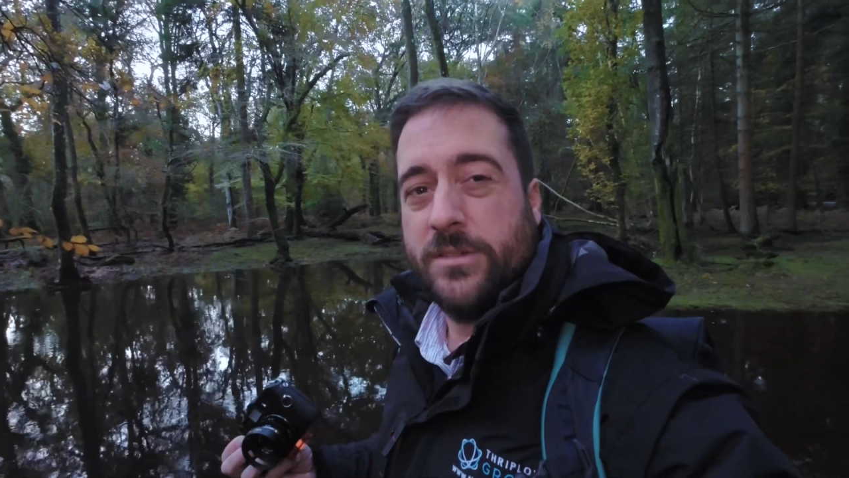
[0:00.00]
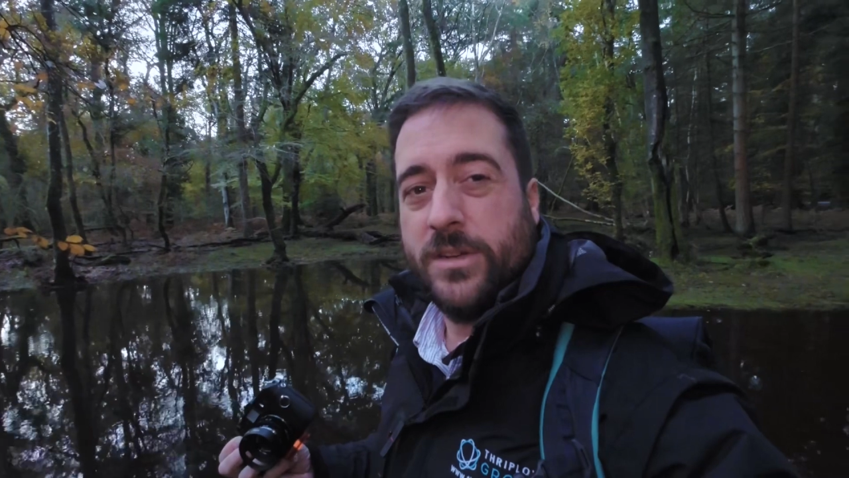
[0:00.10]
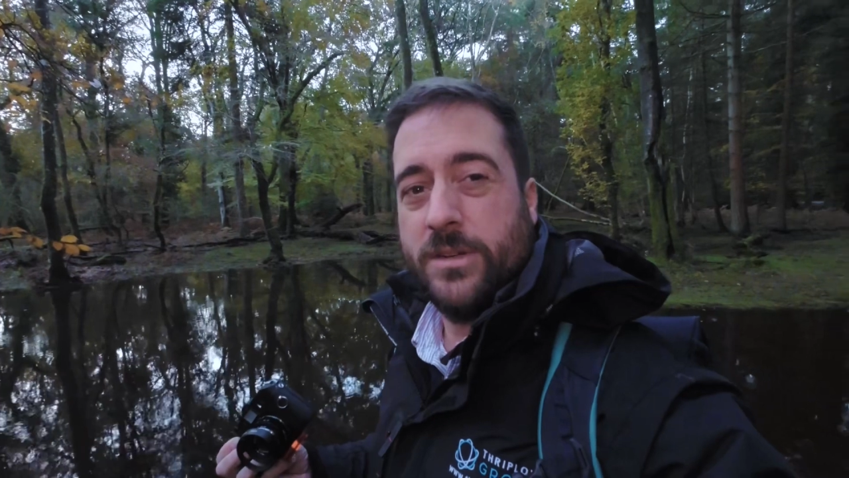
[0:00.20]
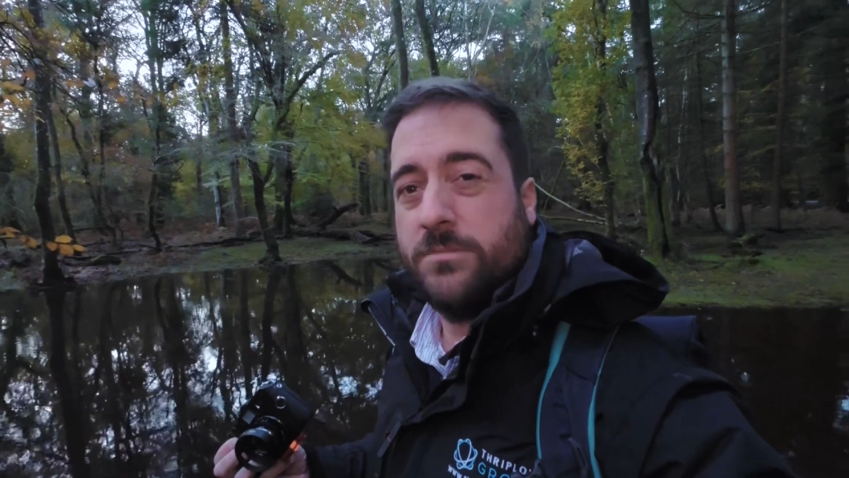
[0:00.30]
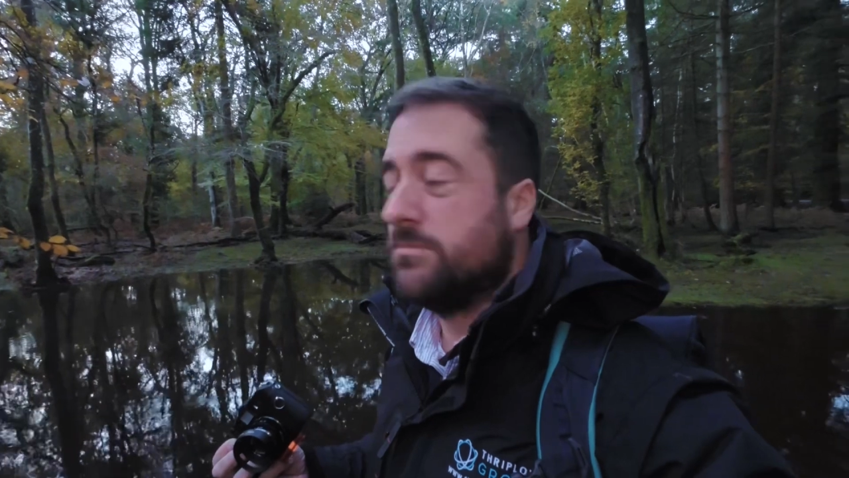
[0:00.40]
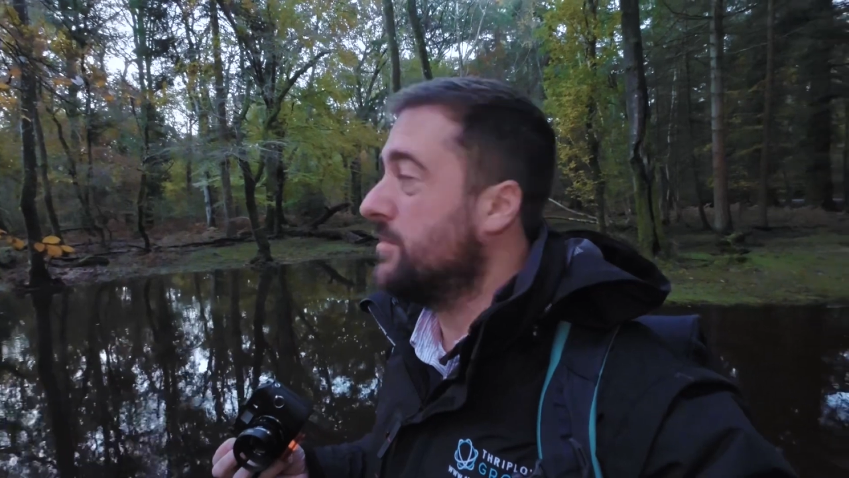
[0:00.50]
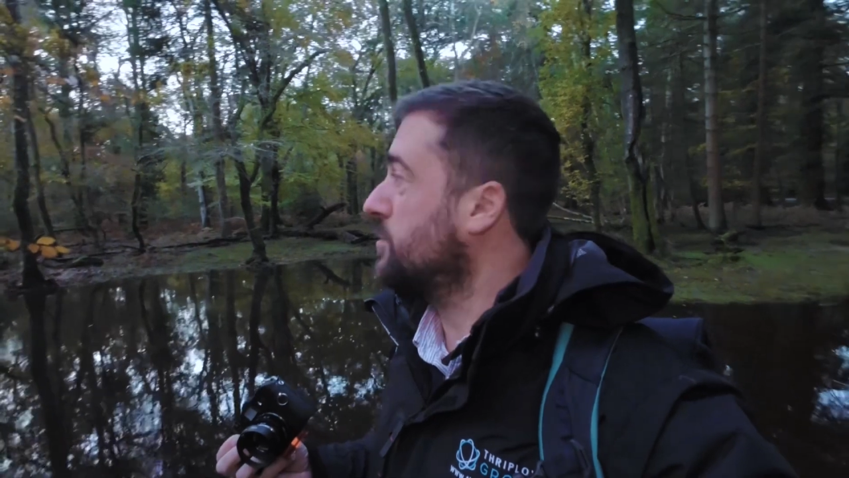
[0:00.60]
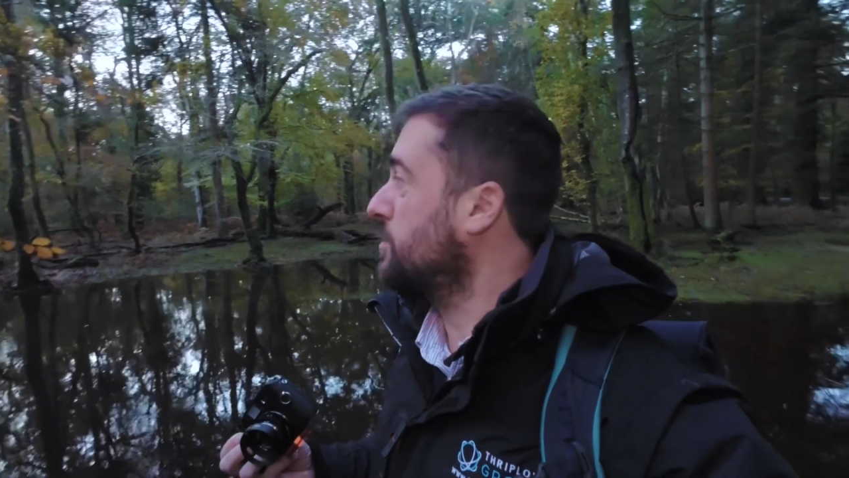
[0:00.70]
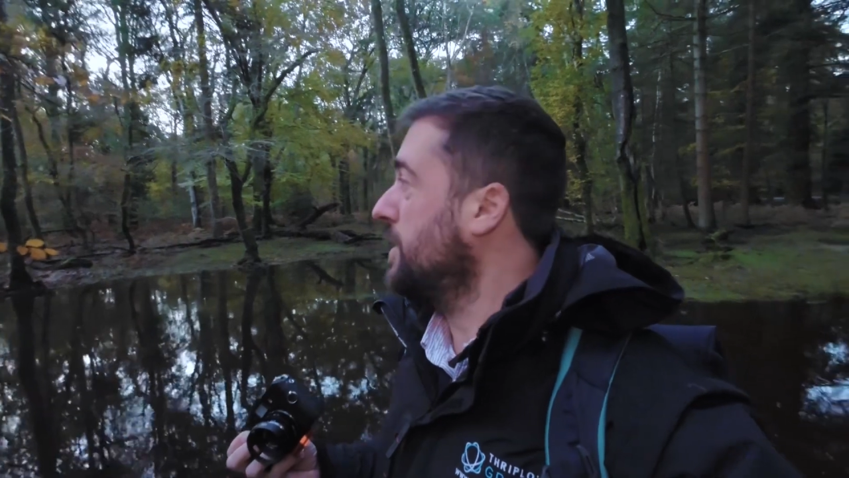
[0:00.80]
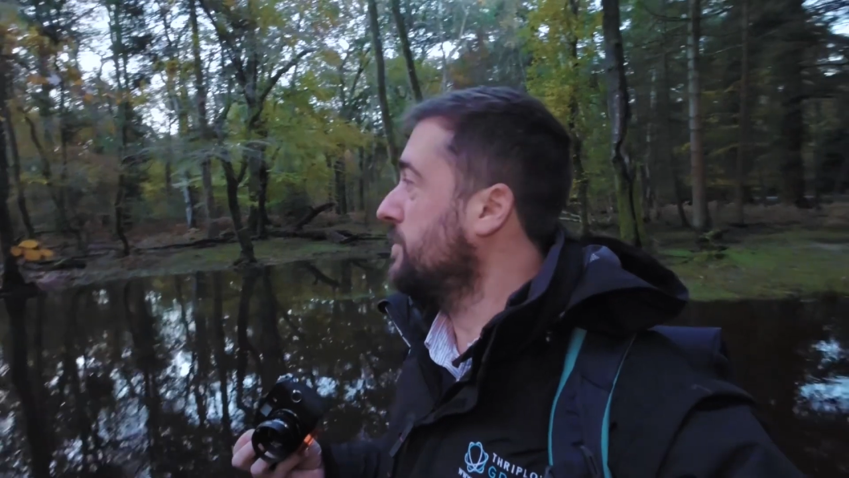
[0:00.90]
So
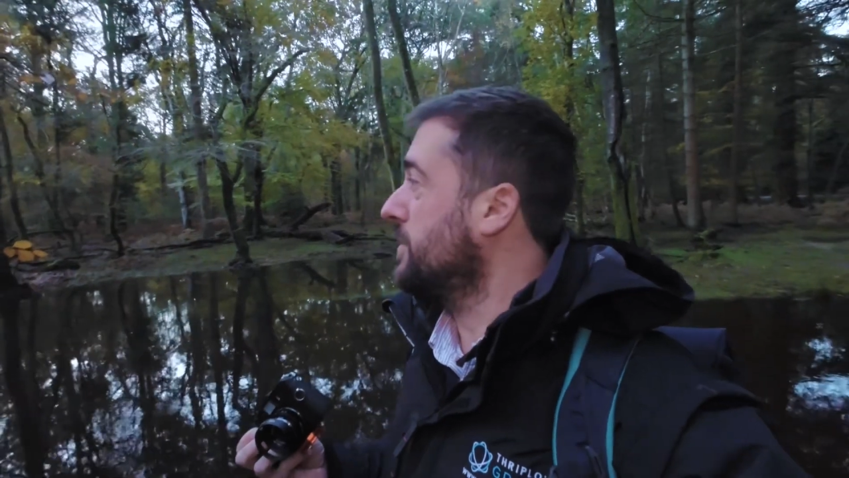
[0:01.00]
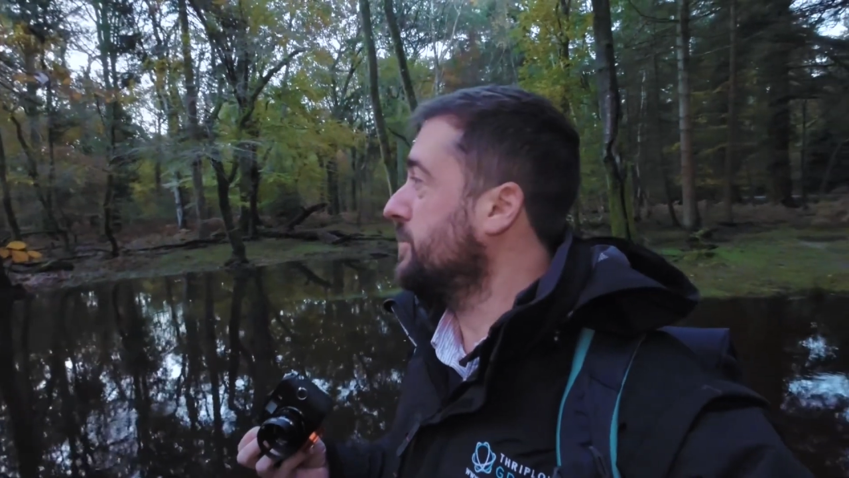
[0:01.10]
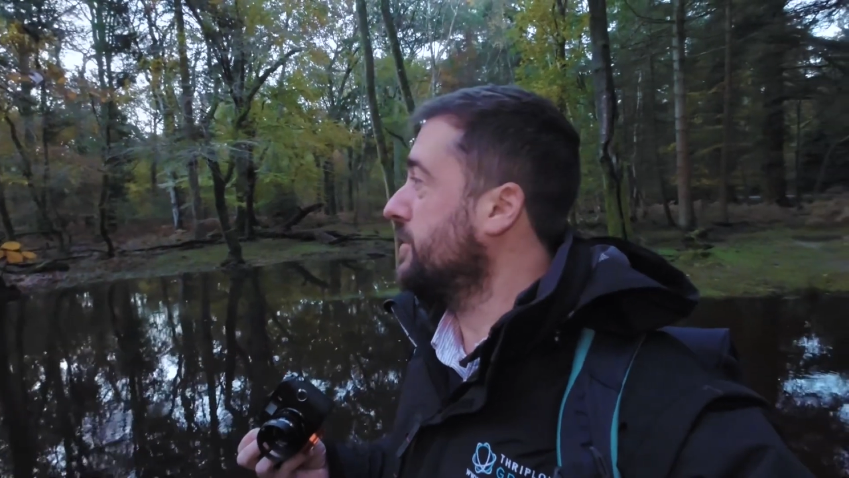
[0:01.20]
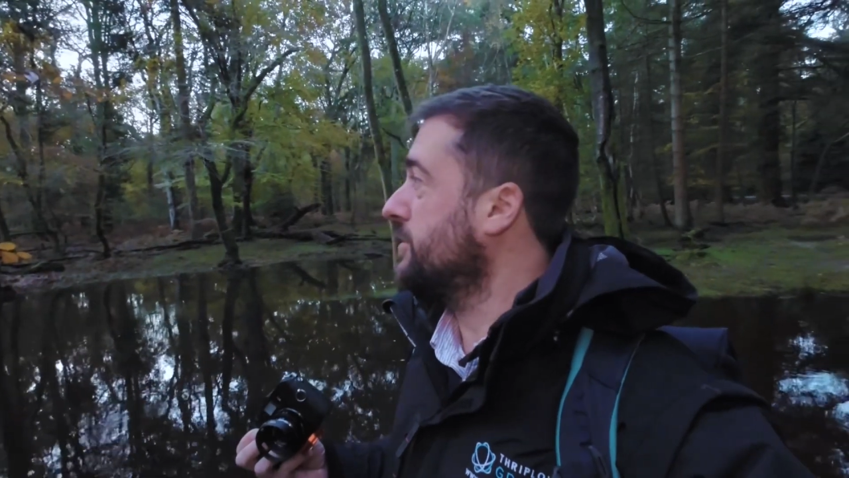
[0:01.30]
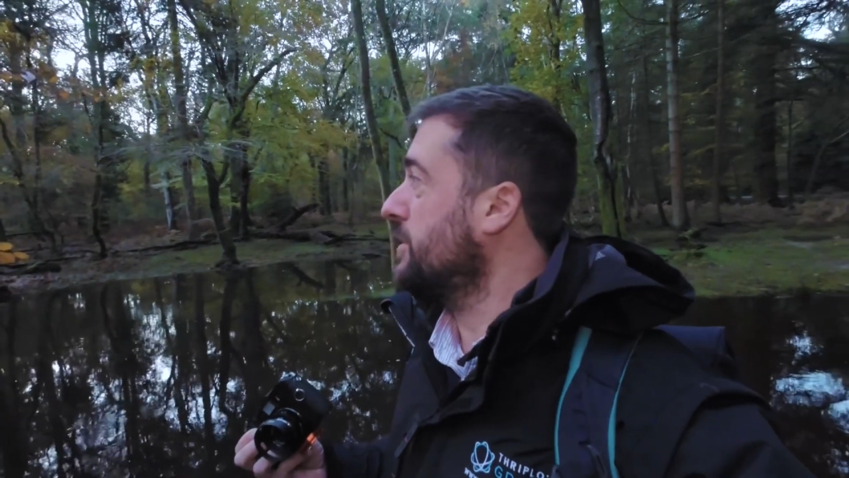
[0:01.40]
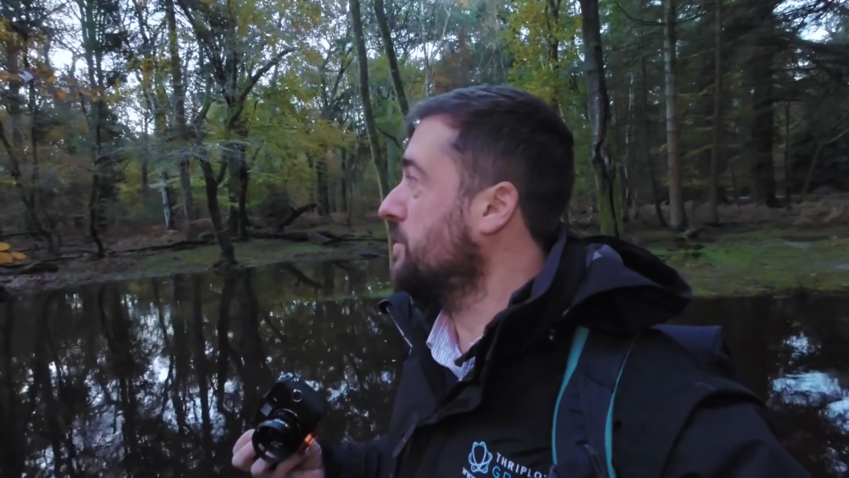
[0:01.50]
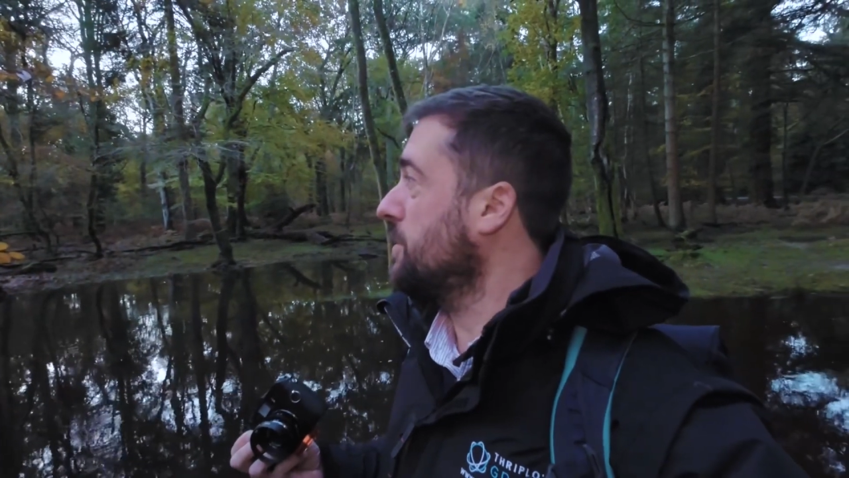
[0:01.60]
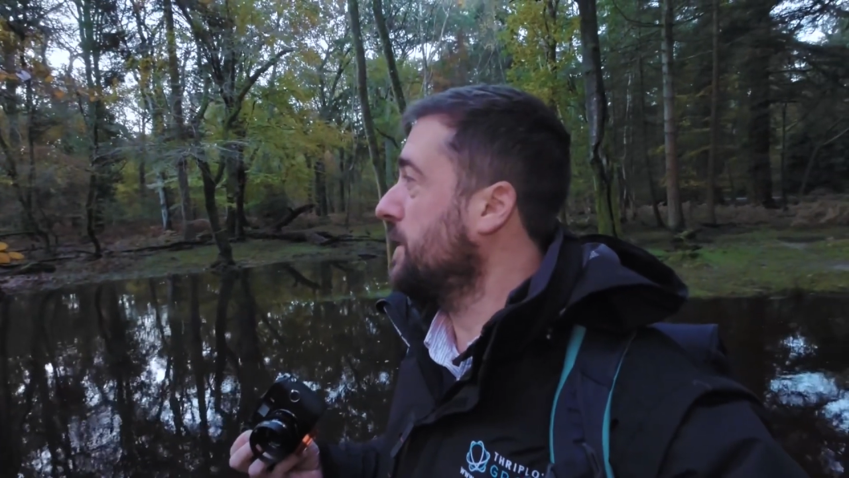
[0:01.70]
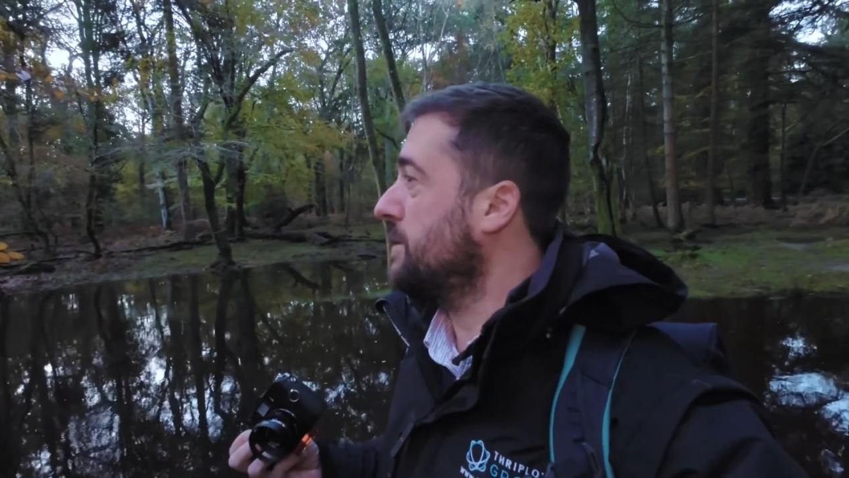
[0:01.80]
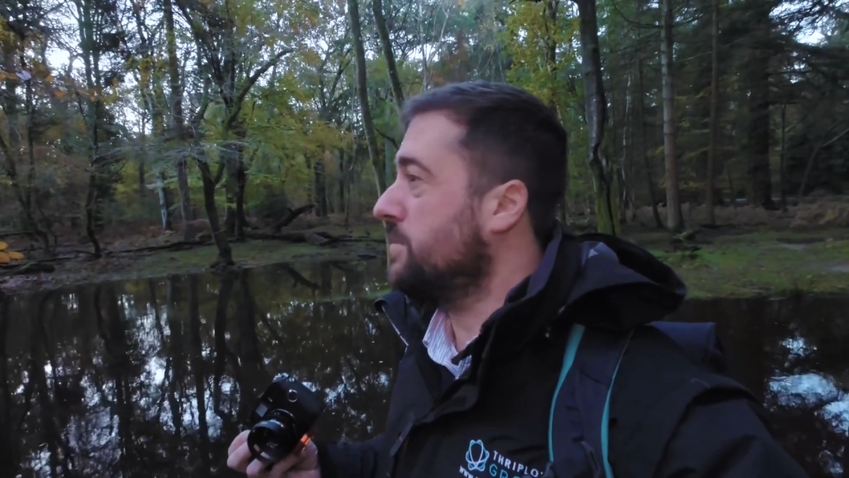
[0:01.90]
just waiting for the sun to come up now,